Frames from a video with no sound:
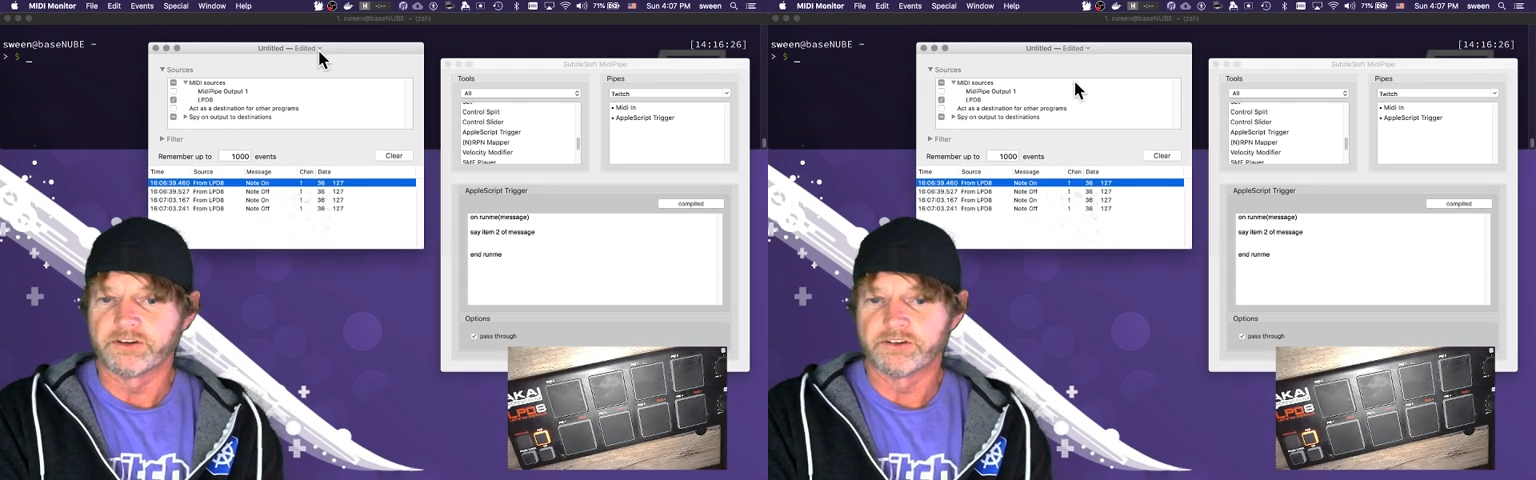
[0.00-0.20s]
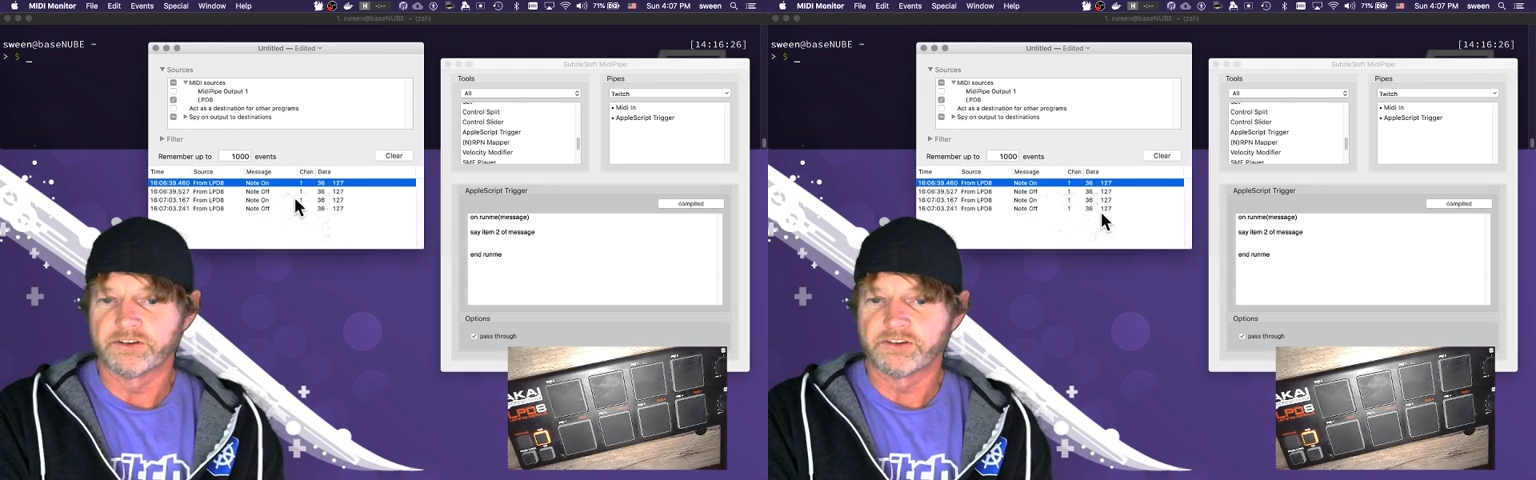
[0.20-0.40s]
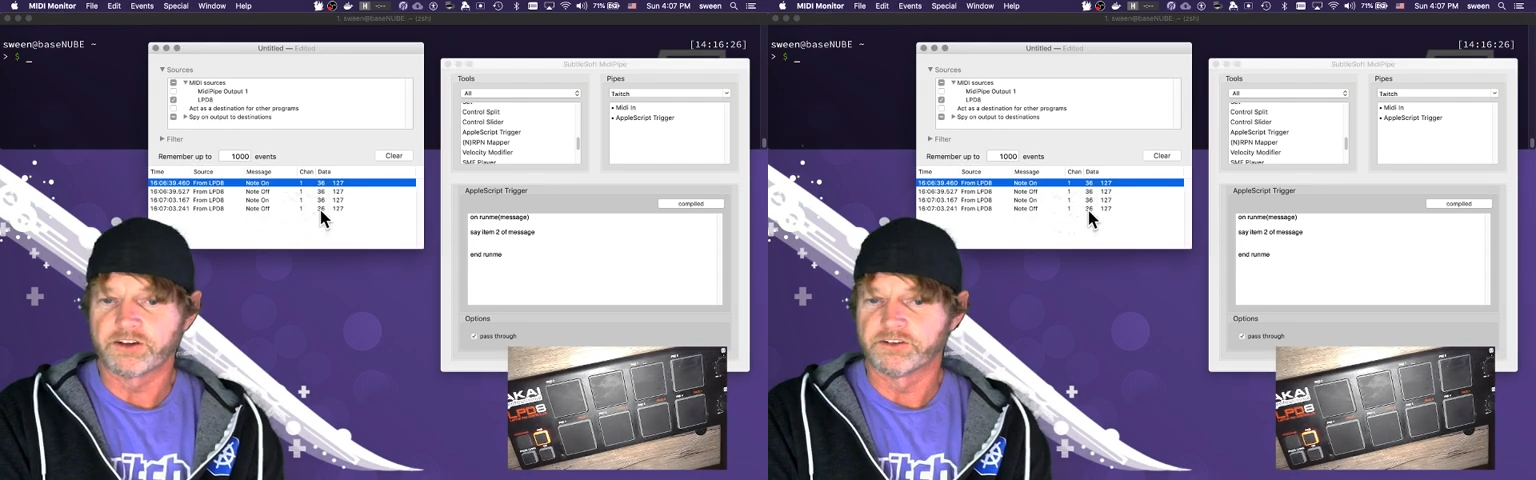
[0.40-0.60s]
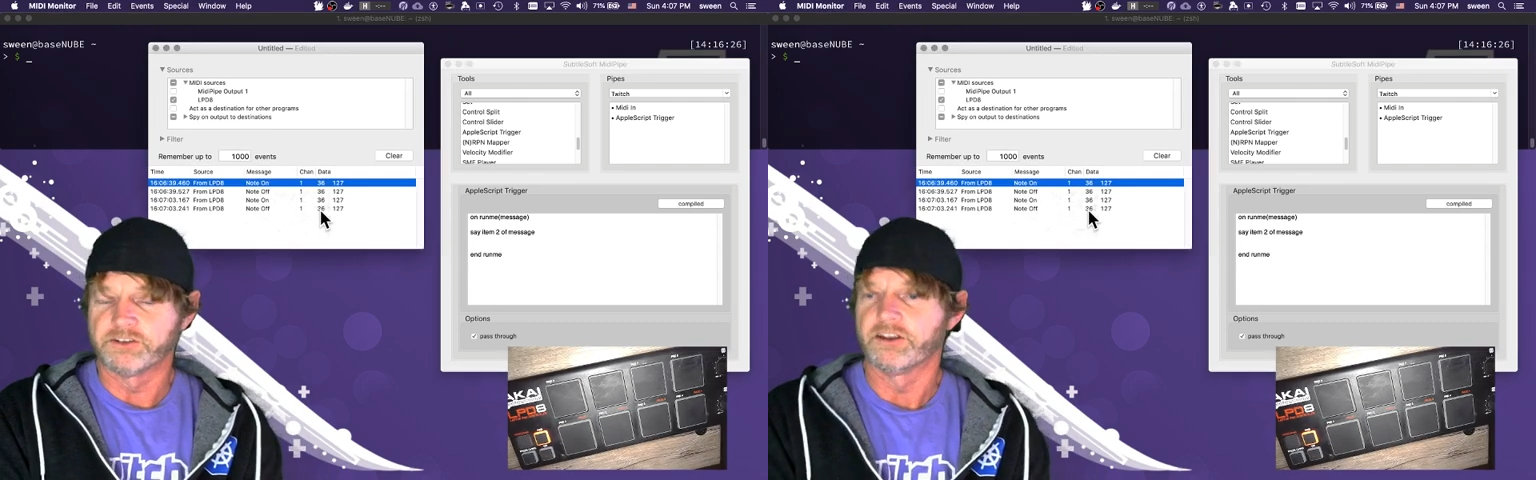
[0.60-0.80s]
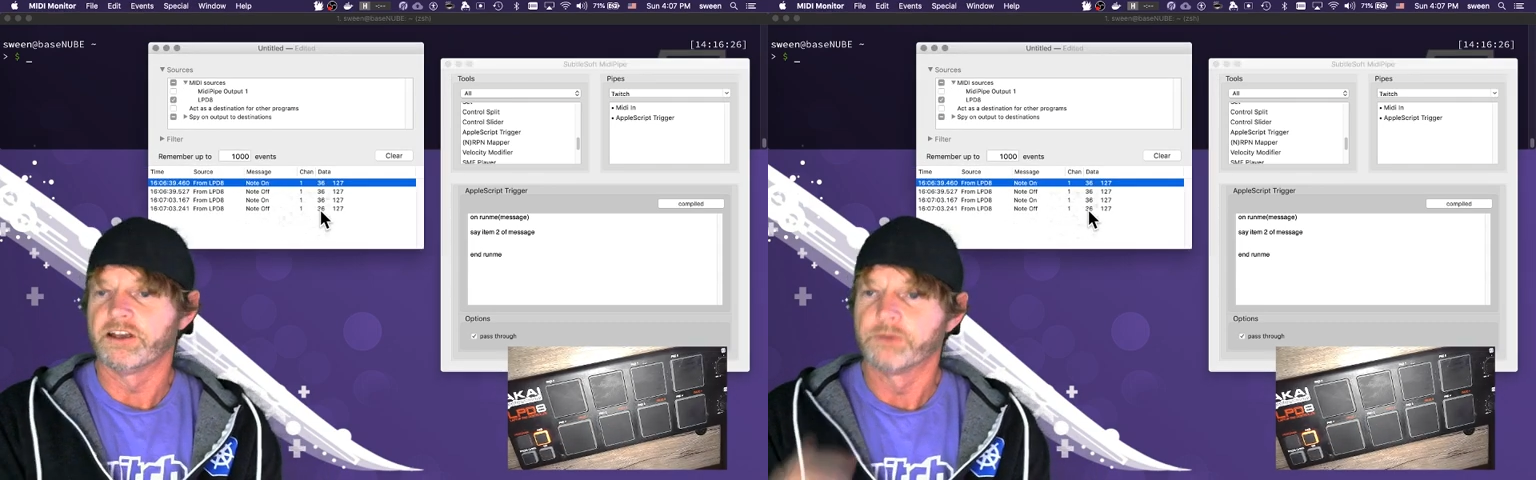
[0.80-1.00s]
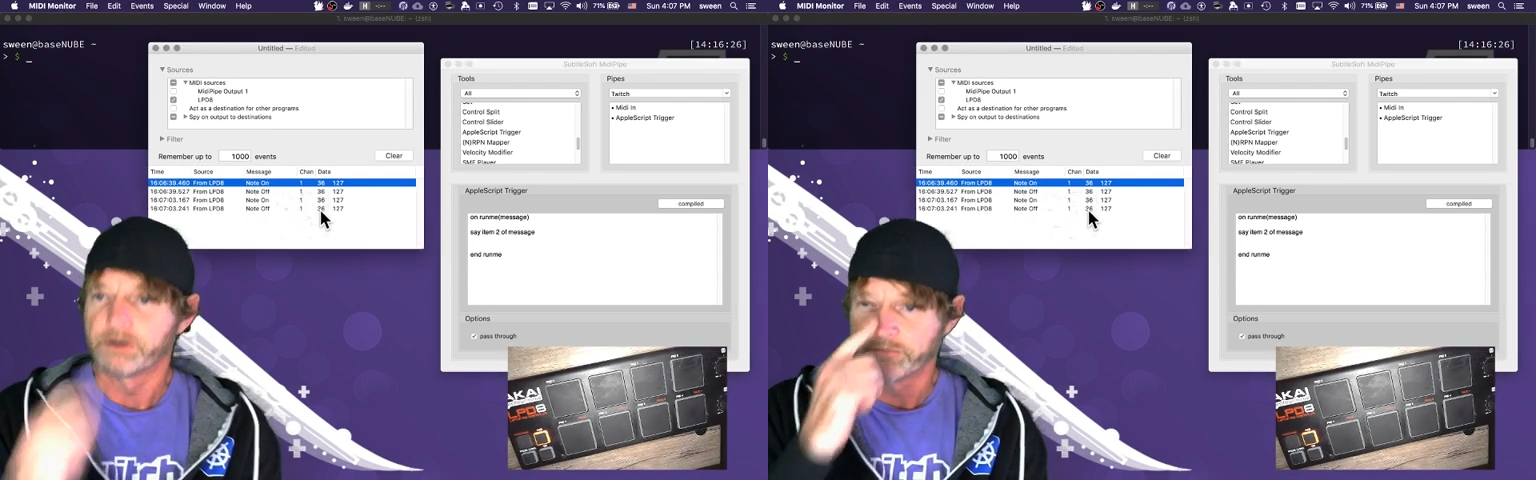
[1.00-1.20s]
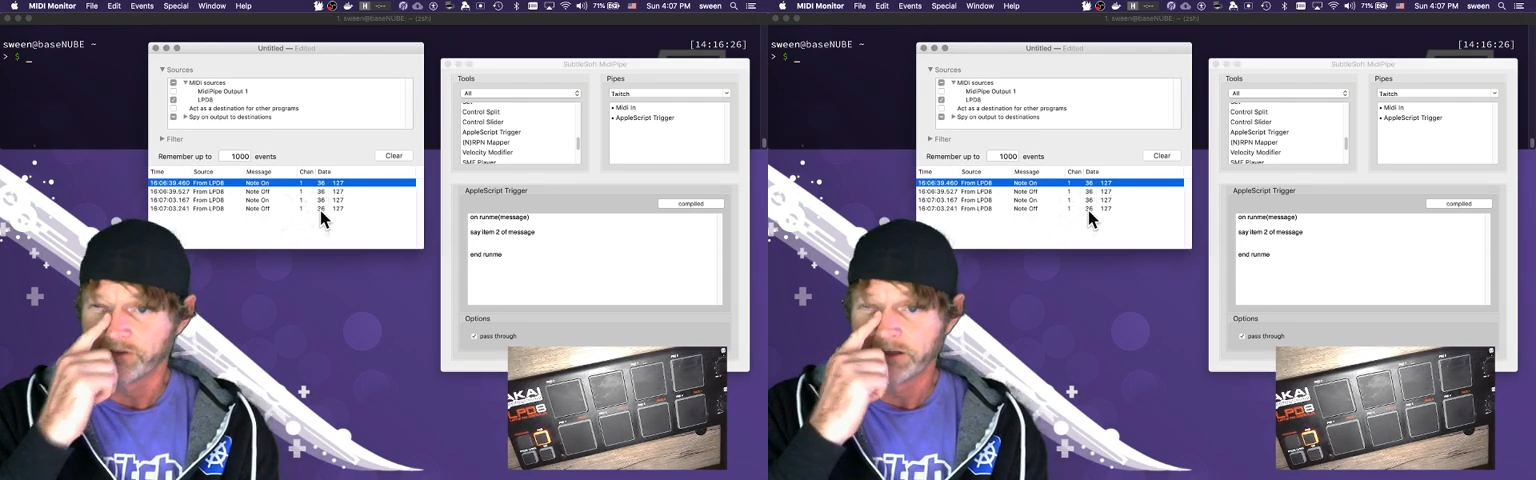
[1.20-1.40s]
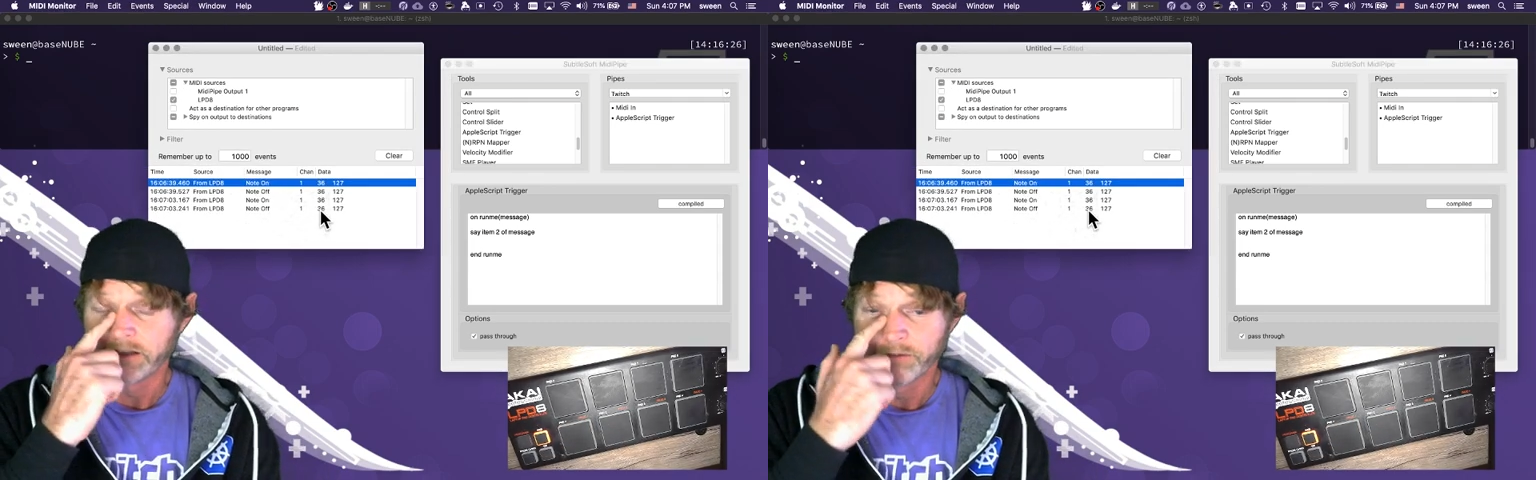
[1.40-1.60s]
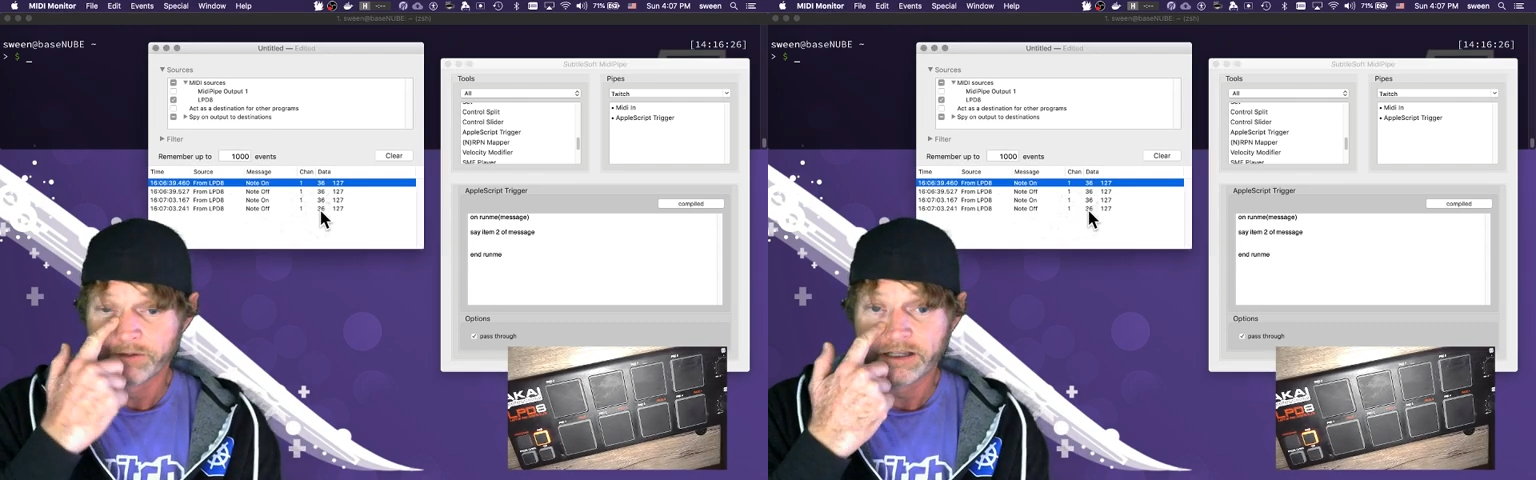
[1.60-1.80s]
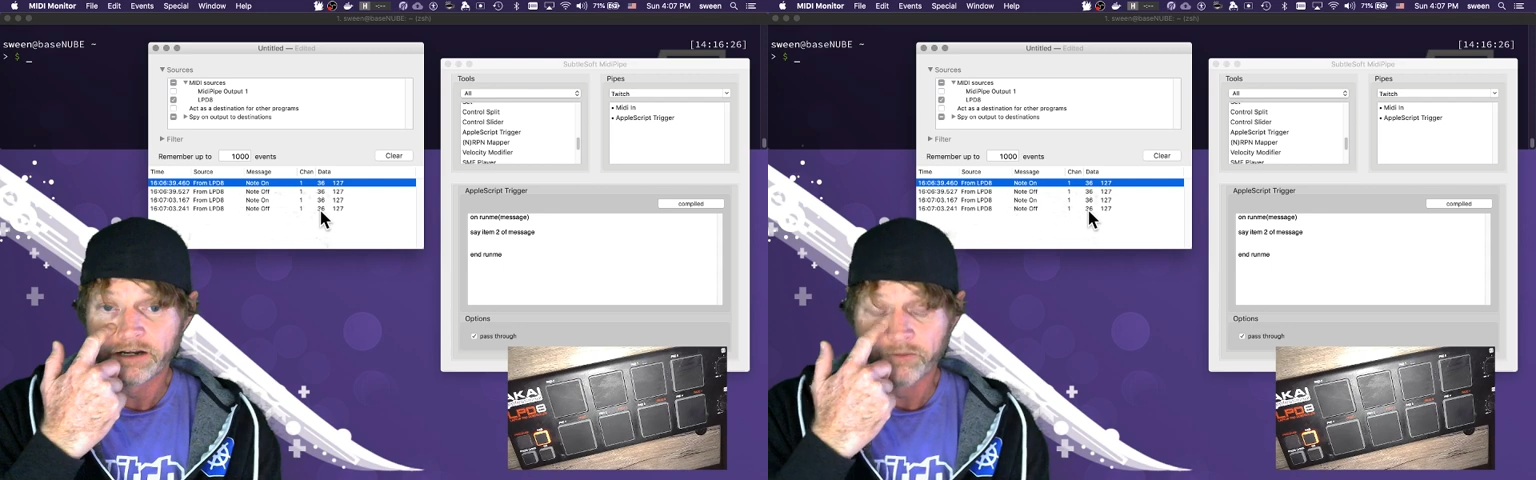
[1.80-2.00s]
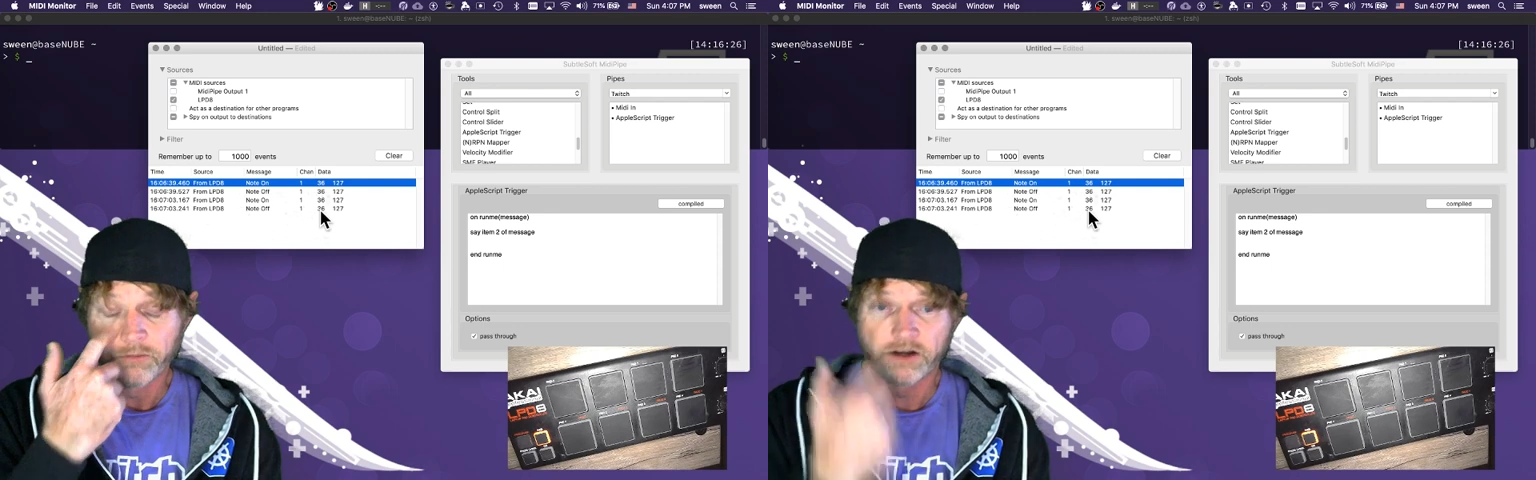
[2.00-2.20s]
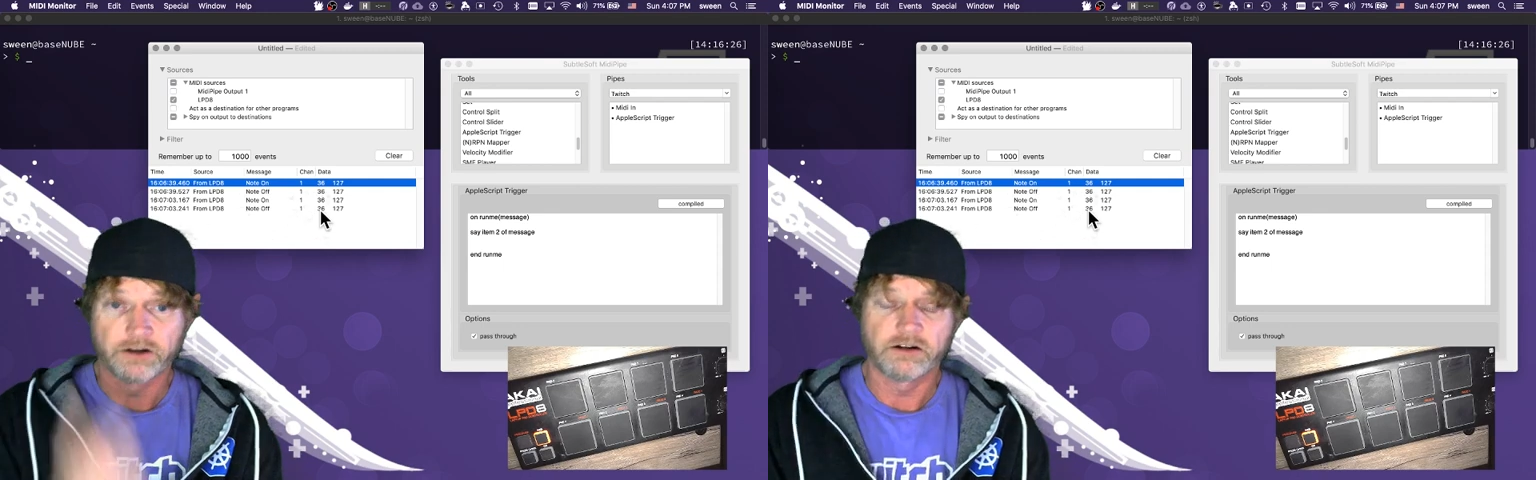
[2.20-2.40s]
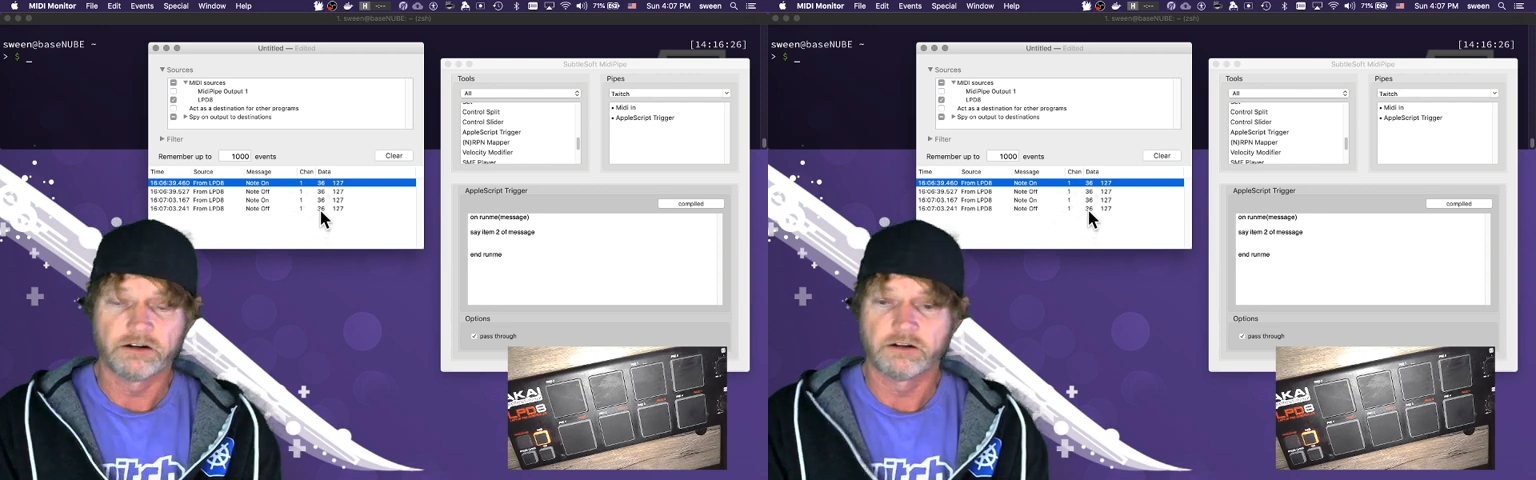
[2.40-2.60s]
because it's actually saying what I'm seeing coming in on the monitor,